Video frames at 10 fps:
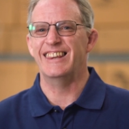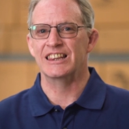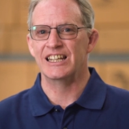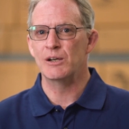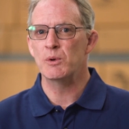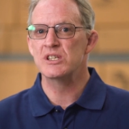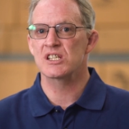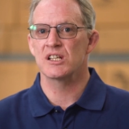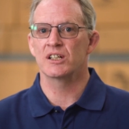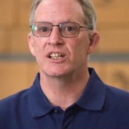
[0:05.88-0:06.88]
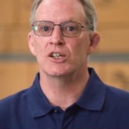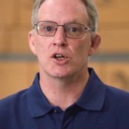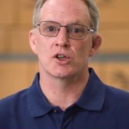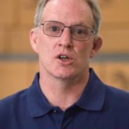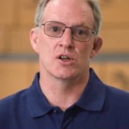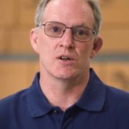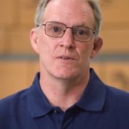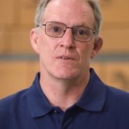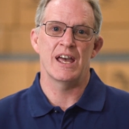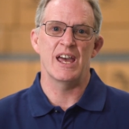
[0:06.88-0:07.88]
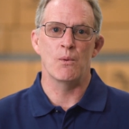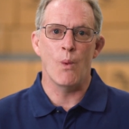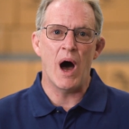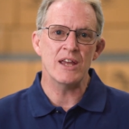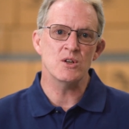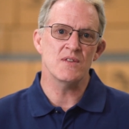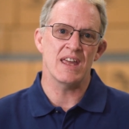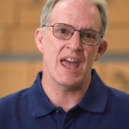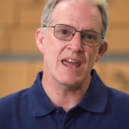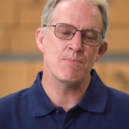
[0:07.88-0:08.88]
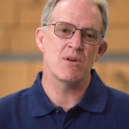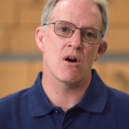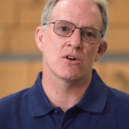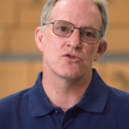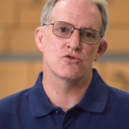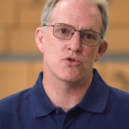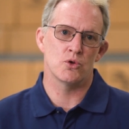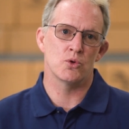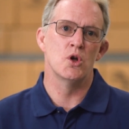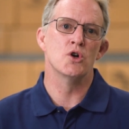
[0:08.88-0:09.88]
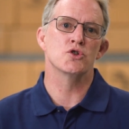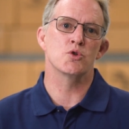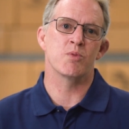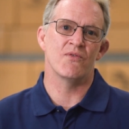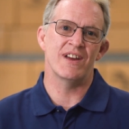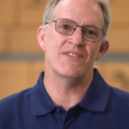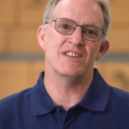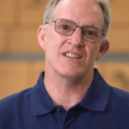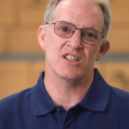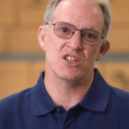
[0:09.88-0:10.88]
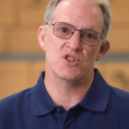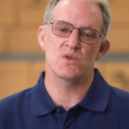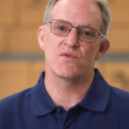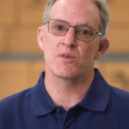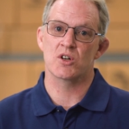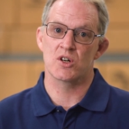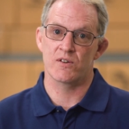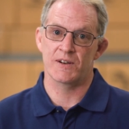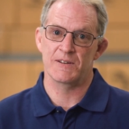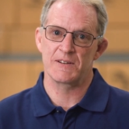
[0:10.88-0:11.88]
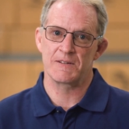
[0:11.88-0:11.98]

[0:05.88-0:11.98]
and liquid slugging occur, and why you need the APR control to prevent these issues from occurring.